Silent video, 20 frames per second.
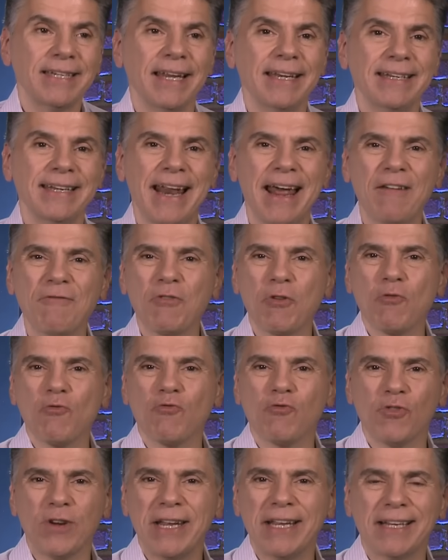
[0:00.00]
never
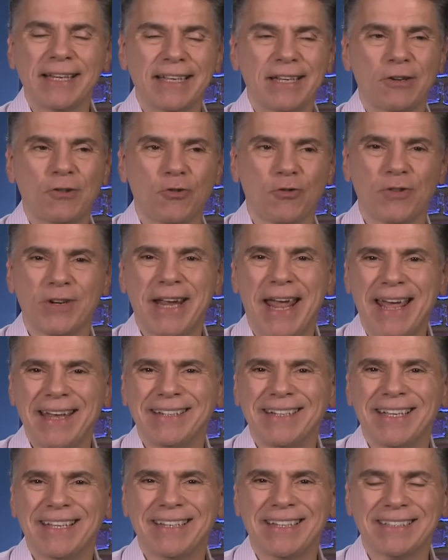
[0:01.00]
really
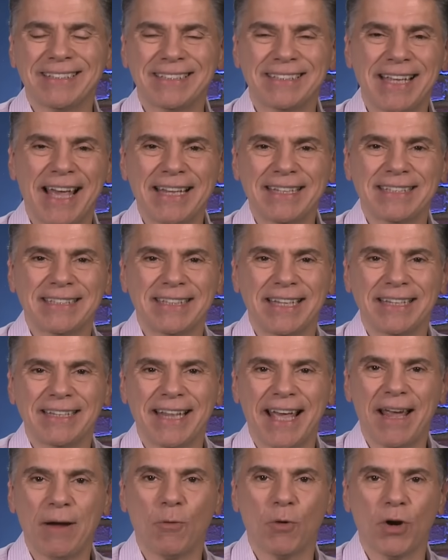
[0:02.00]
creating the sense that
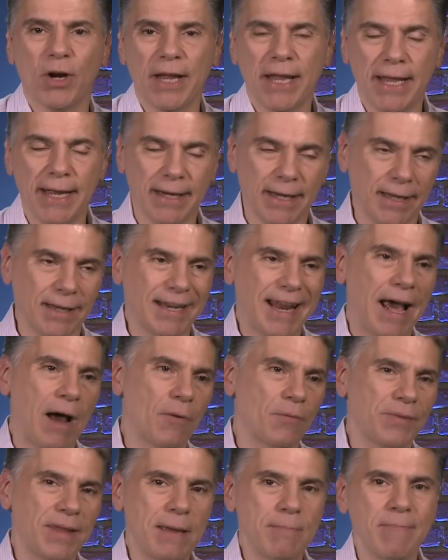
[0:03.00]
they were in it.
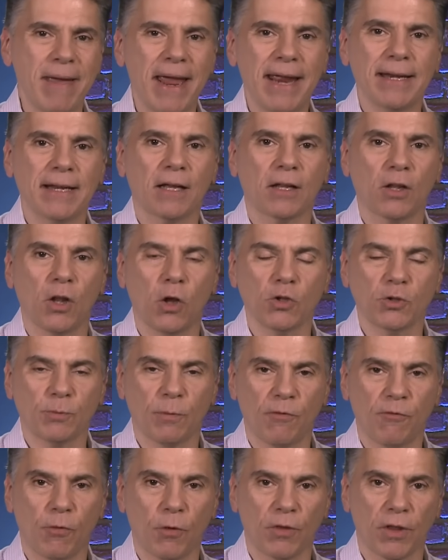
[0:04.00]
Now, they made it close
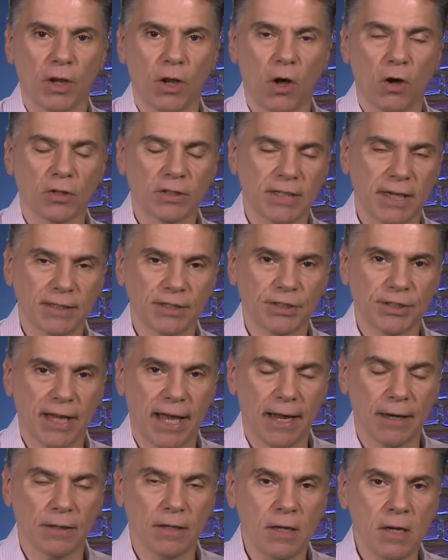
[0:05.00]
before the long
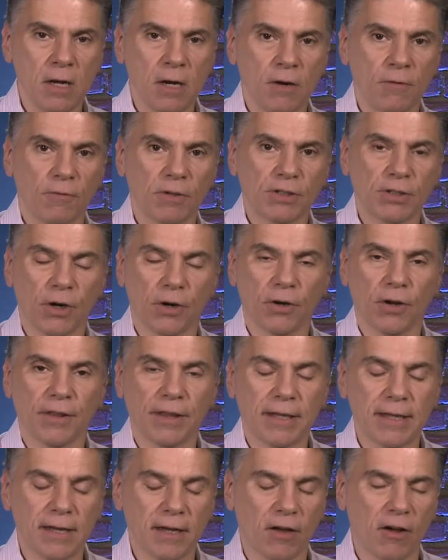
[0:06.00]
touchdown return on the
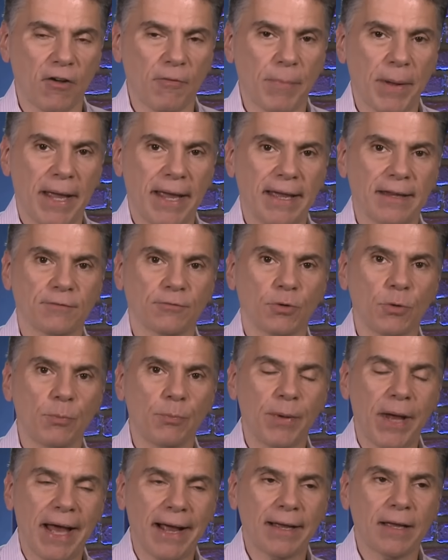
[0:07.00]
kickoff by Andrew
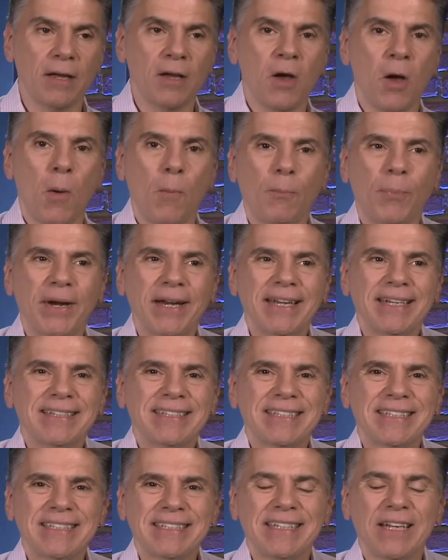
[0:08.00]
Beck, but it
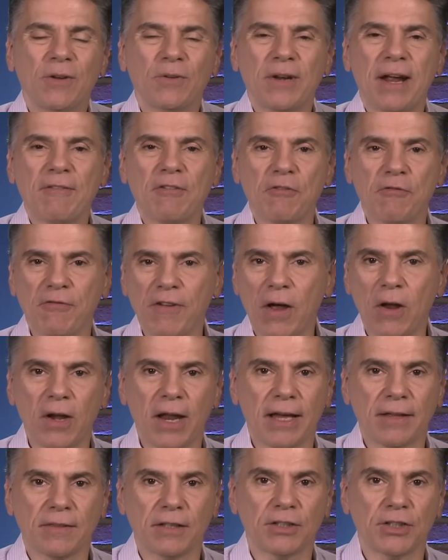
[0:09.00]
still never felt
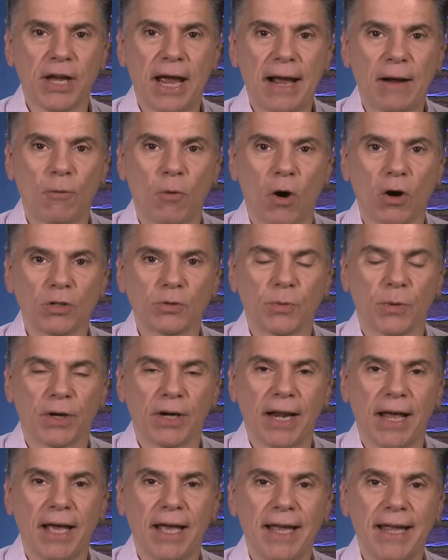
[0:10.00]
like the Jaguars were going
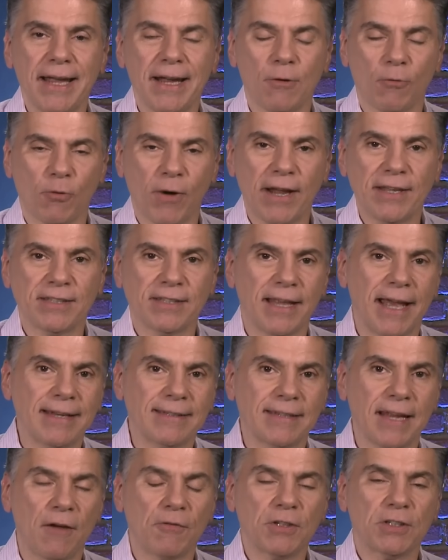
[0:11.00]
to erase that
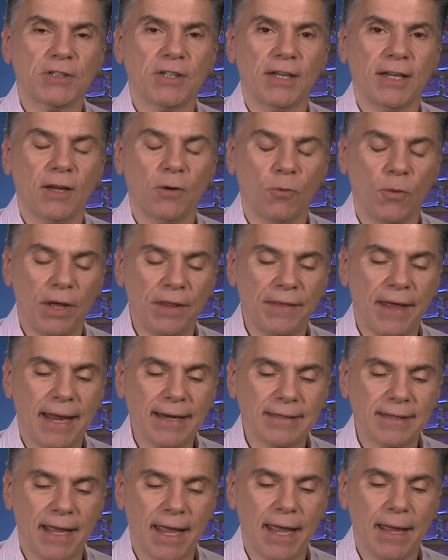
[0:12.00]
deficit and win
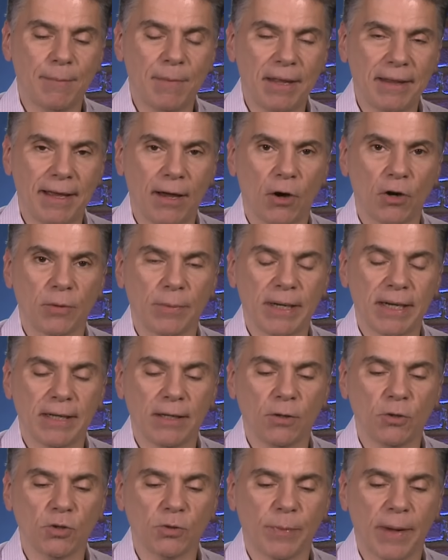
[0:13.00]
that game, and they ultimately
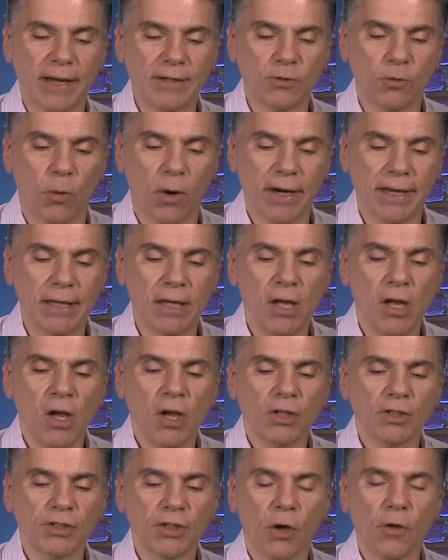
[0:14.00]
lose by 20.
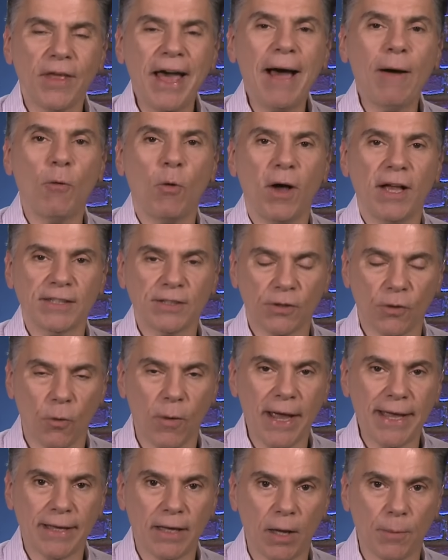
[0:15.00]
So that was the
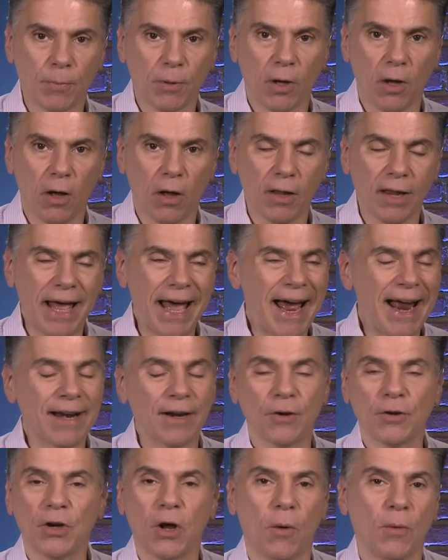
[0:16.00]
wake up call. I
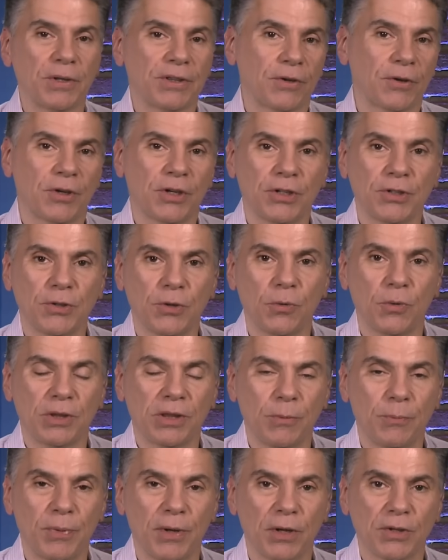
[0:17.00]
don't know what they're going to do with
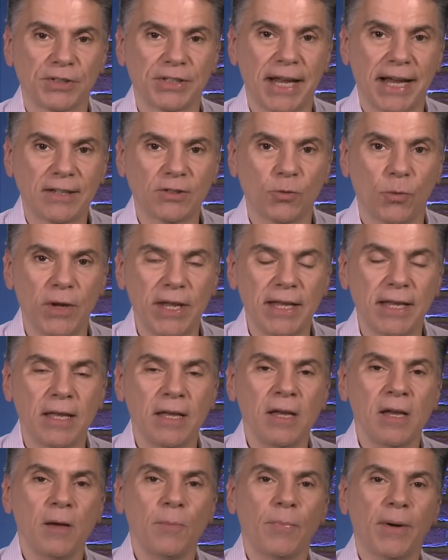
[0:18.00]
the Bills next week,
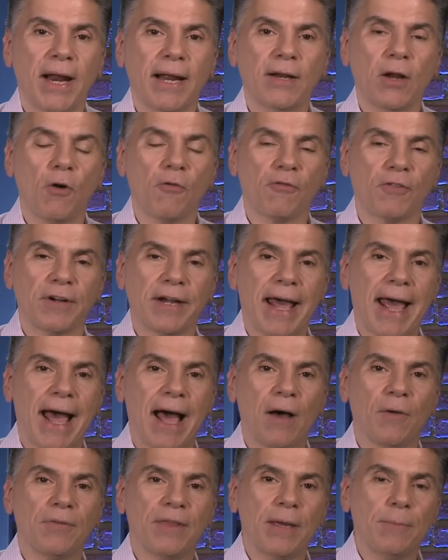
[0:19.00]
but I know for
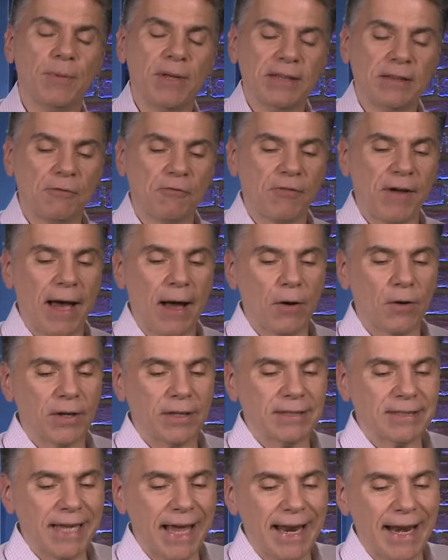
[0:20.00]
now they beat the Falcons, and